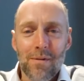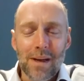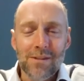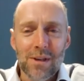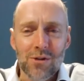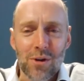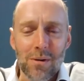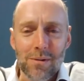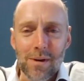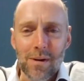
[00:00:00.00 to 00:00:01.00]
thanks for the
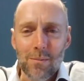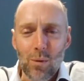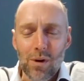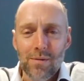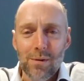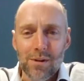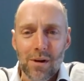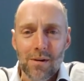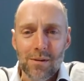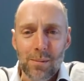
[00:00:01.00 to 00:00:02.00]
intro and, and wonderful
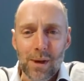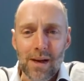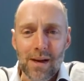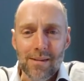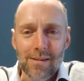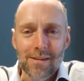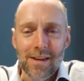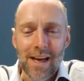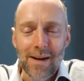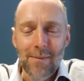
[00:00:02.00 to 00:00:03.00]
to, to be here
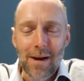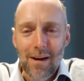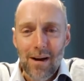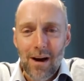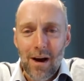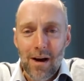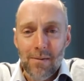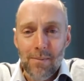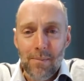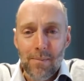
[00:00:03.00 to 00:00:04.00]
today.
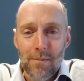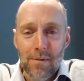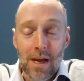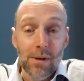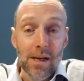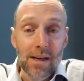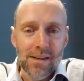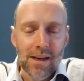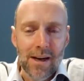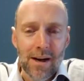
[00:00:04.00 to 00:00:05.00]
Um, Neighbourly
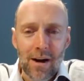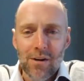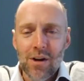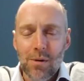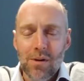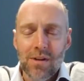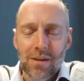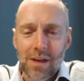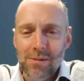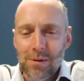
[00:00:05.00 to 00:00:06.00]
is a, a community
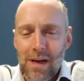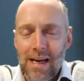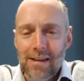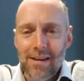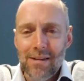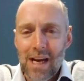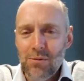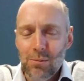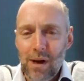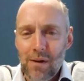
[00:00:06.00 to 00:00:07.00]
investment and
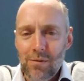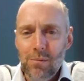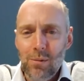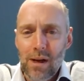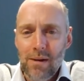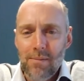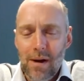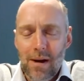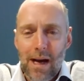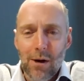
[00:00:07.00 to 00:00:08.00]
engagement platform. We
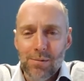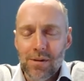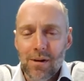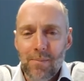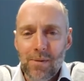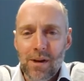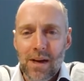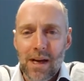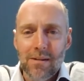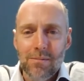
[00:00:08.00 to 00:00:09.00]
help to
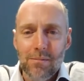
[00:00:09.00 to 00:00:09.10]
connect